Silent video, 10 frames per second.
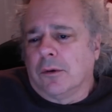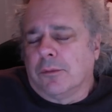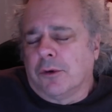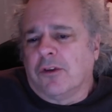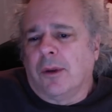
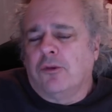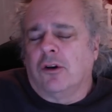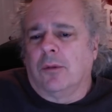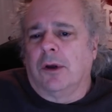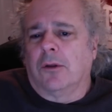perception
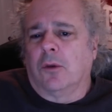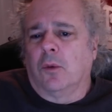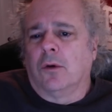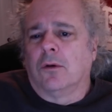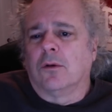about the
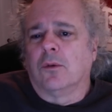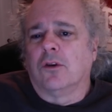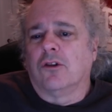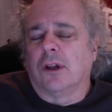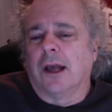world
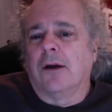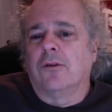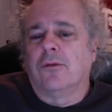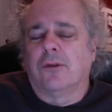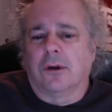which allows
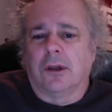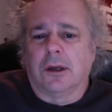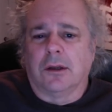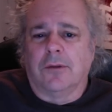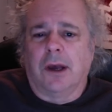for
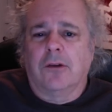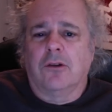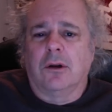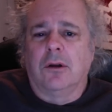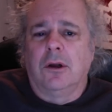collective action.